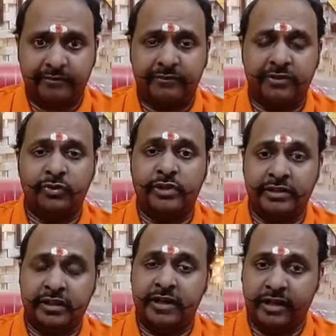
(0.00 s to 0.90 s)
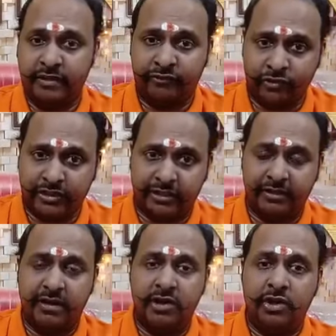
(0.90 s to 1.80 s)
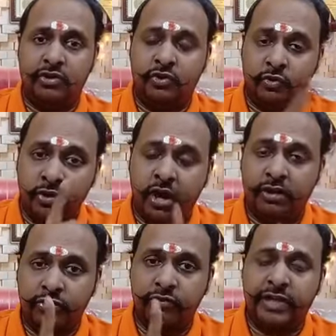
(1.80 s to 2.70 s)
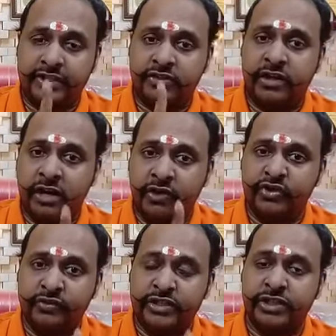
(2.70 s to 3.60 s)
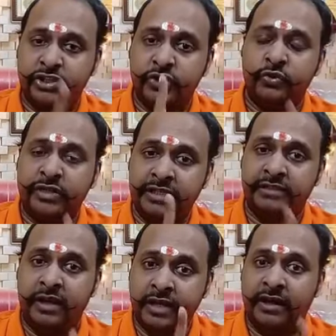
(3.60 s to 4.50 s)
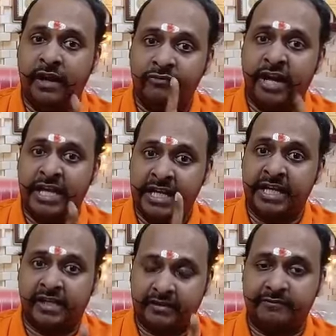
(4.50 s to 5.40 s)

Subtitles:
during third year and fourth year. Do not do extra house visits during third year and final year.